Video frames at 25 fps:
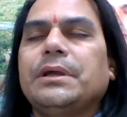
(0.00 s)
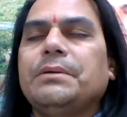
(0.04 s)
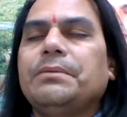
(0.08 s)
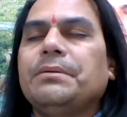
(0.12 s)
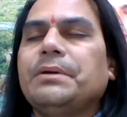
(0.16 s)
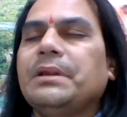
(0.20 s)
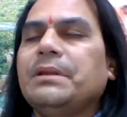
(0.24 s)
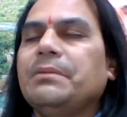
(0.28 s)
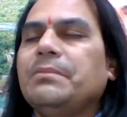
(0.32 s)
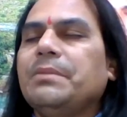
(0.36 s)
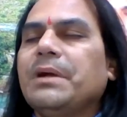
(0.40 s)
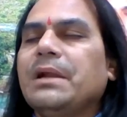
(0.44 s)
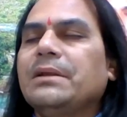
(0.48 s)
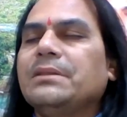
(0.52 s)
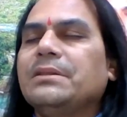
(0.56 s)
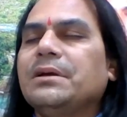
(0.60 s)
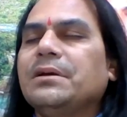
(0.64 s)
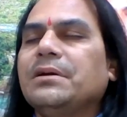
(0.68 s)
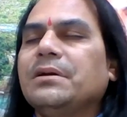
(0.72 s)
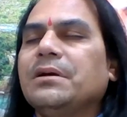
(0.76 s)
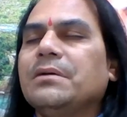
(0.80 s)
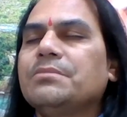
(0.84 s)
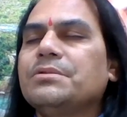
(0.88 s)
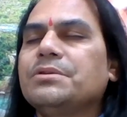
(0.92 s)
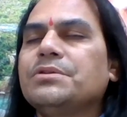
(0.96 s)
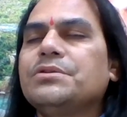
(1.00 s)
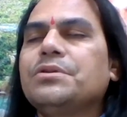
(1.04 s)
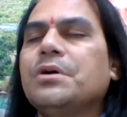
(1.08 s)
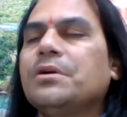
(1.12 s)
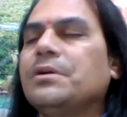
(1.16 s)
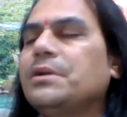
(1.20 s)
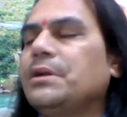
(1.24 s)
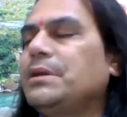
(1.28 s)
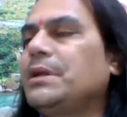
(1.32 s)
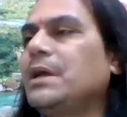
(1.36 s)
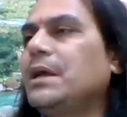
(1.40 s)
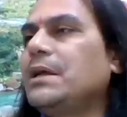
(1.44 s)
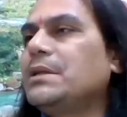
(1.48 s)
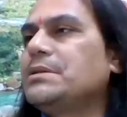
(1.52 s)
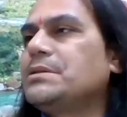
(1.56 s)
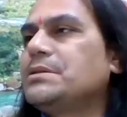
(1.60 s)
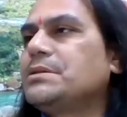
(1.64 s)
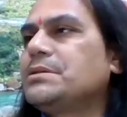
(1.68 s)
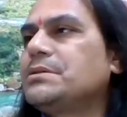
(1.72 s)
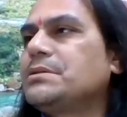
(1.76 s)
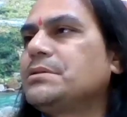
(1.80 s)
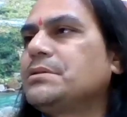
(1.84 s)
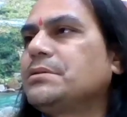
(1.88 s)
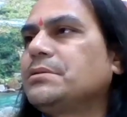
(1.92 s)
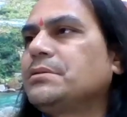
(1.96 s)
If any bad thing comes, don't
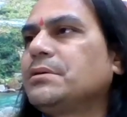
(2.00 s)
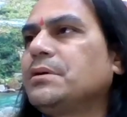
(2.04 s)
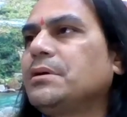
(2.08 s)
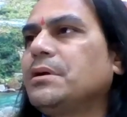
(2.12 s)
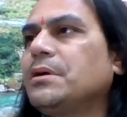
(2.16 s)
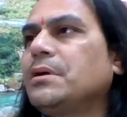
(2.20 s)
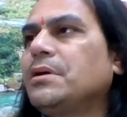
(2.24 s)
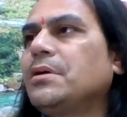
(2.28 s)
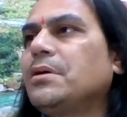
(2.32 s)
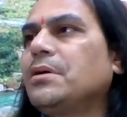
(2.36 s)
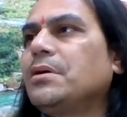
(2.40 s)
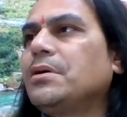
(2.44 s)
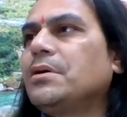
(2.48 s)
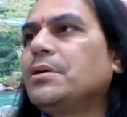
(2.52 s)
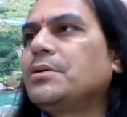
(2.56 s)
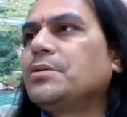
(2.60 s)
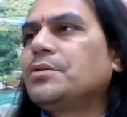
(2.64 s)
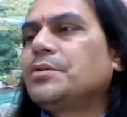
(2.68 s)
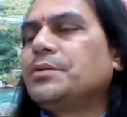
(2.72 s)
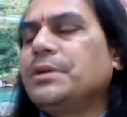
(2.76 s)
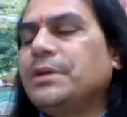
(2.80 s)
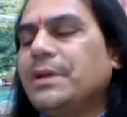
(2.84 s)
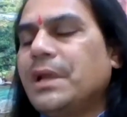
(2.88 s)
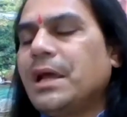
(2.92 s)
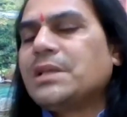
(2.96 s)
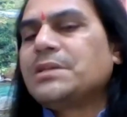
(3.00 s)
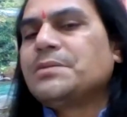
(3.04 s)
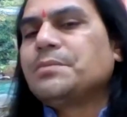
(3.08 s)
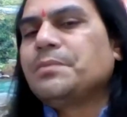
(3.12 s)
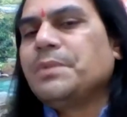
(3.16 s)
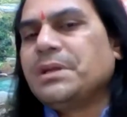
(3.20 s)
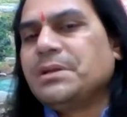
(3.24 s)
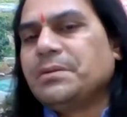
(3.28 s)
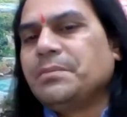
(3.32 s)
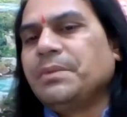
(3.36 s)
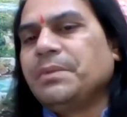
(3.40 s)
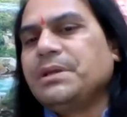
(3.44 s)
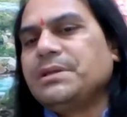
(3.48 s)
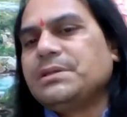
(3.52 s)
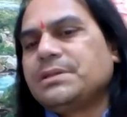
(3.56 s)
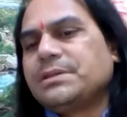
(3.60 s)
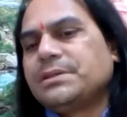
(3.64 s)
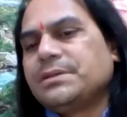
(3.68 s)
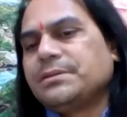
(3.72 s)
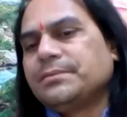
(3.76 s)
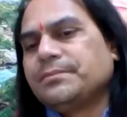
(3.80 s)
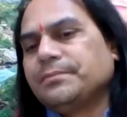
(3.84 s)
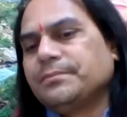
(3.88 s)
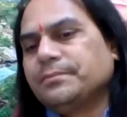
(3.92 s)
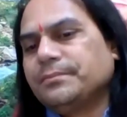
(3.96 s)
detach. So detachment
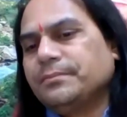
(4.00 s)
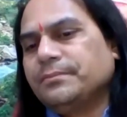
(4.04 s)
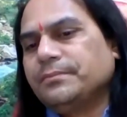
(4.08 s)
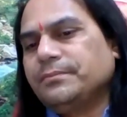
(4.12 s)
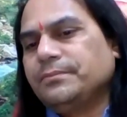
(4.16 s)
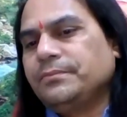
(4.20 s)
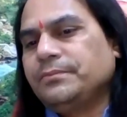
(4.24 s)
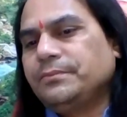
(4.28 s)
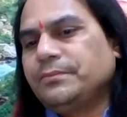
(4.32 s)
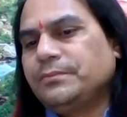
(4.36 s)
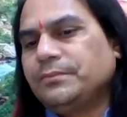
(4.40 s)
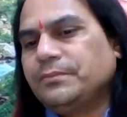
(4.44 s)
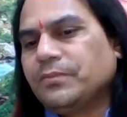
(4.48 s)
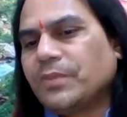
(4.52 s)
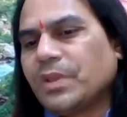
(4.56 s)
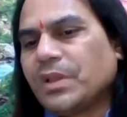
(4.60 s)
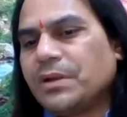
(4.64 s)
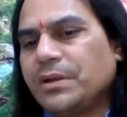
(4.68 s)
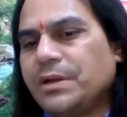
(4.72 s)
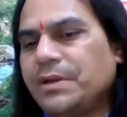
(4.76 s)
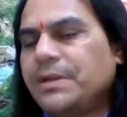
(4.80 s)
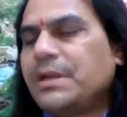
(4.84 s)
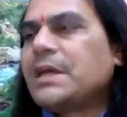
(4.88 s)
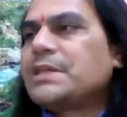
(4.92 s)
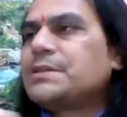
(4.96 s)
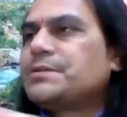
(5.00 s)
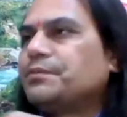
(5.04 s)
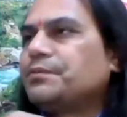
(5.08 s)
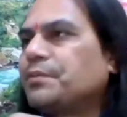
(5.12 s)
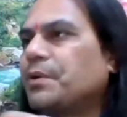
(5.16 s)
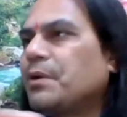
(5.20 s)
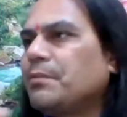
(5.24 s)
means detach